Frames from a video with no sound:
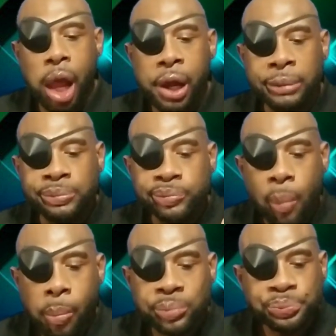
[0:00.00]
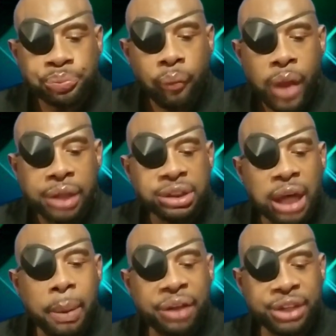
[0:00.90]
Um,
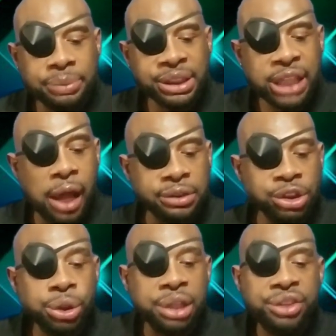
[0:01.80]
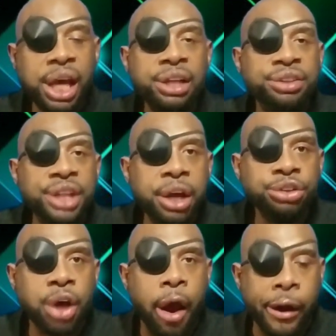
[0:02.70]
about something that you can tell is dear
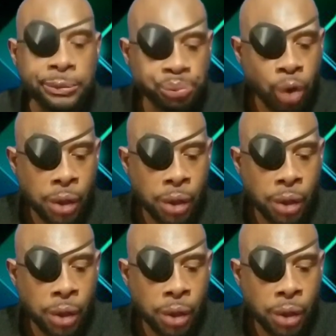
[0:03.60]
to her.